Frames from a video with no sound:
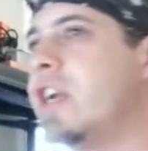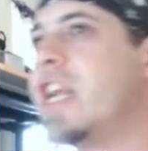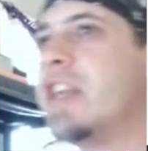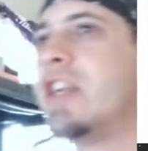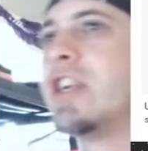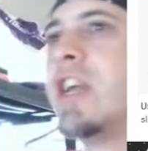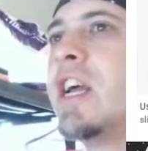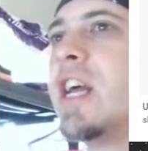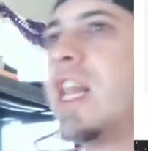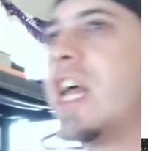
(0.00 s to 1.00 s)

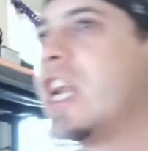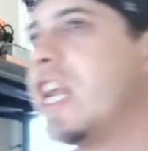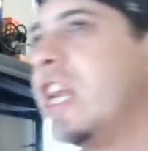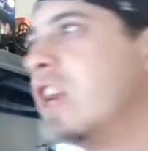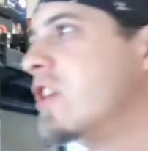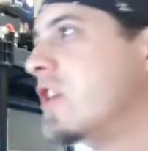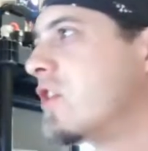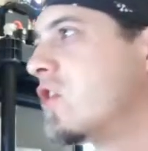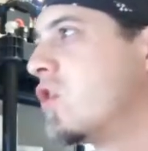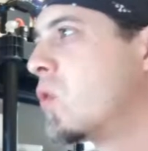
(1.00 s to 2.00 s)
a lot of energy
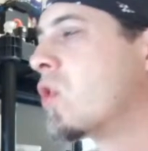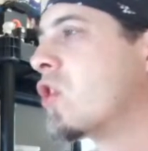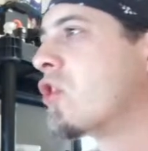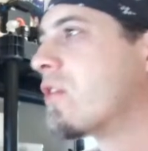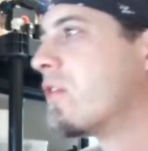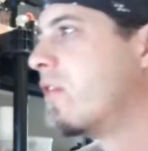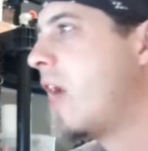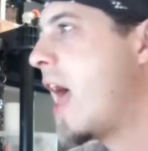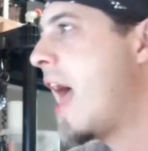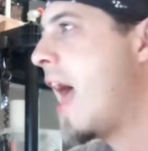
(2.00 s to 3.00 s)
stored in your
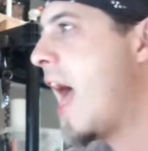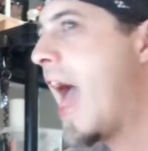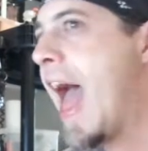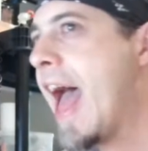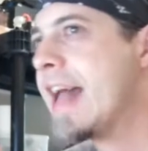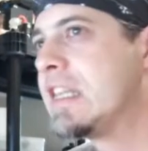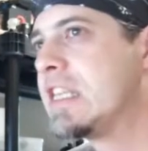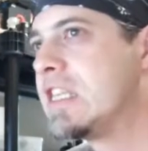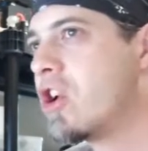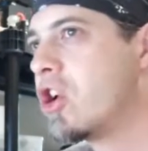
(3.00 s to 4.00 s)

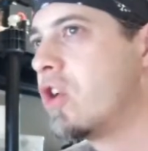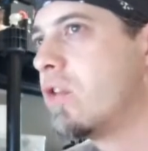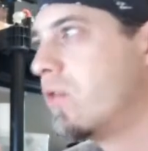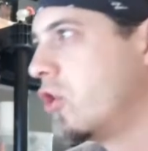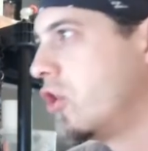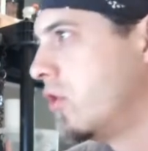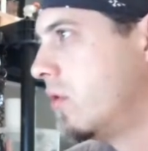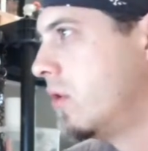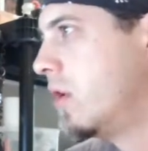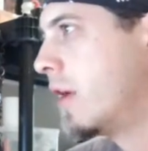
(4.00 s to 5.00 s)
fats are good for you.
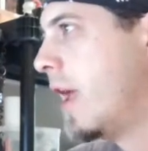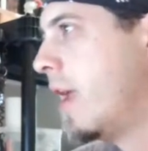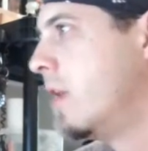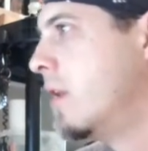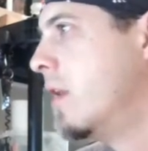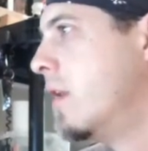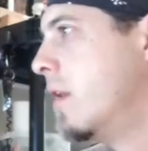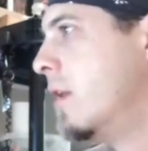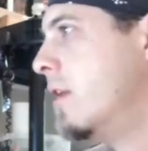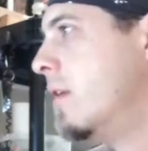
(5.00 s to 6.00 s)
Okay?
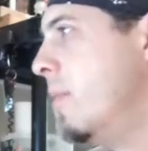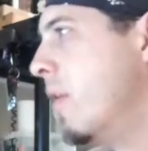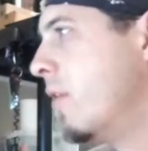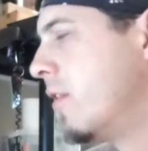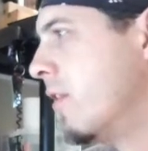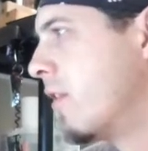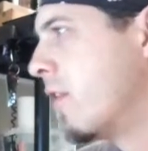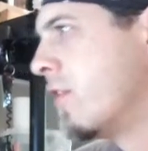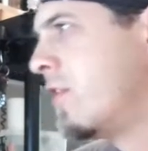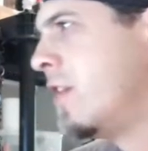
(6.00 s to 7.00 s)
Milk, yogurt,
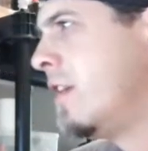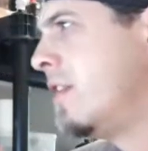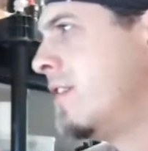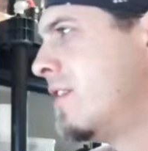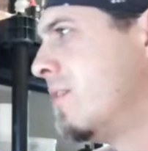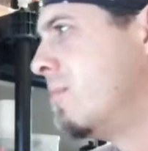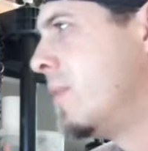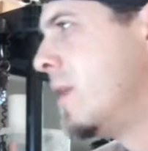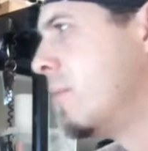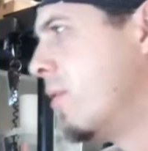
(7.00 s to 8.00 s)
and cheese,
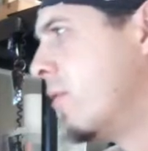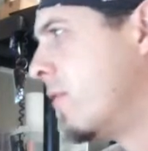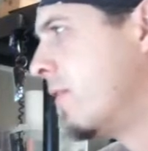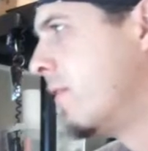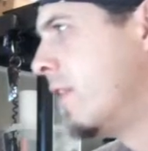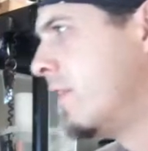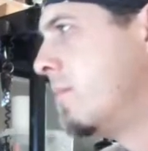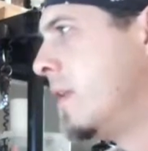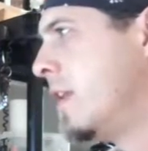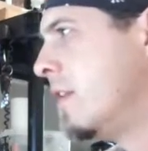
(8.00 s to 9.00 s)
meat, poultry, fish,
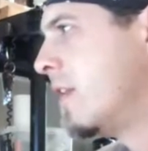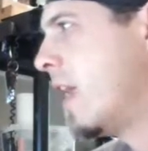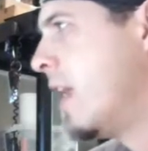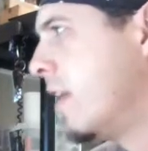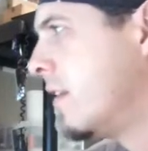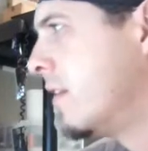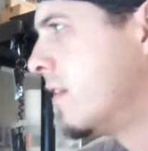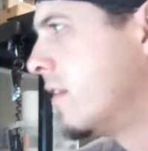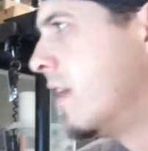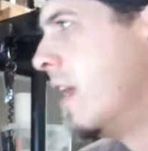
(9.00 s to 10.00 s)
beans,
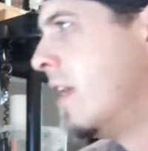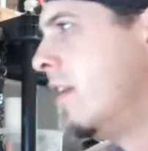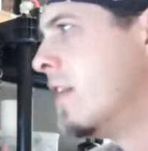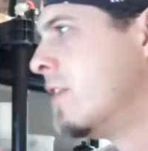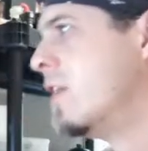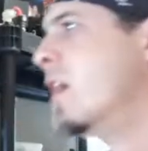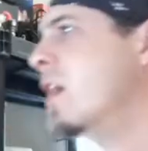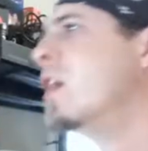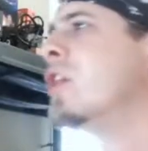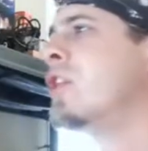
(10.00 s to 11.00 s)
eggs, and nuts.
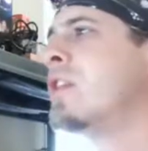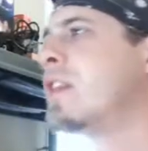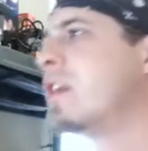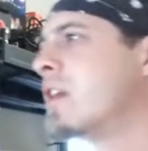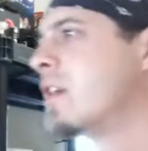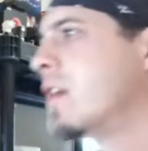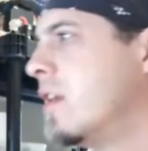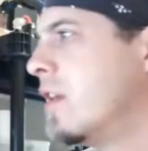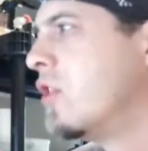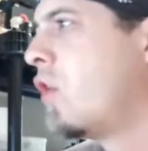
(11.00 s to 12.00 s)
You think
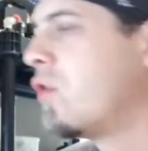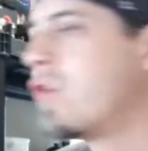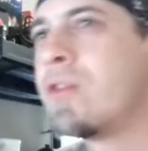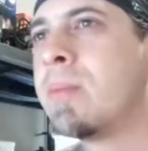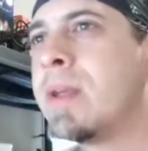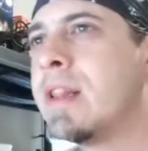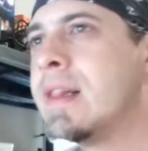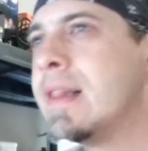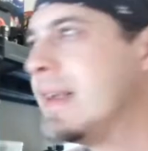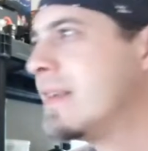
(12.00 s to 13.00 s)
those should be the
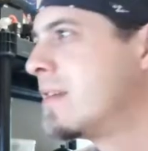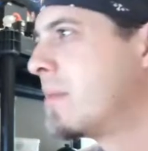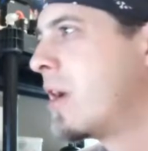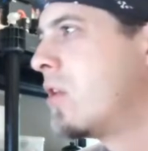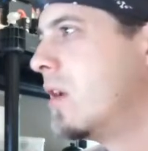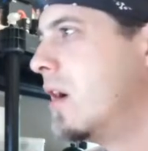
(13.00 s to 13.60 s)
least amount?